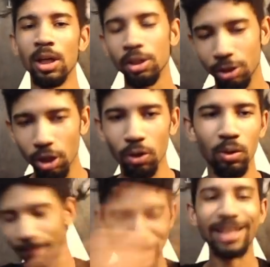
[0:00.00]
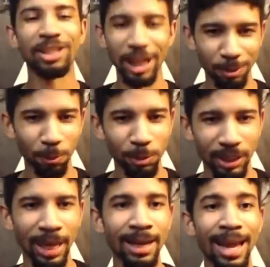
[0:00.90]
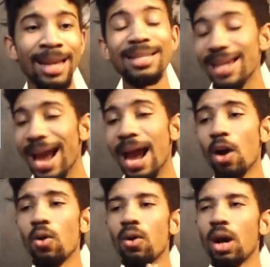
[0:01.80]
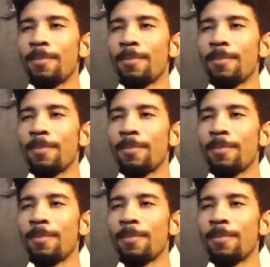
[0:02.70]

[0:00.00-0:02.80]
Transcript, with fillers: So, they had to change the rules again and now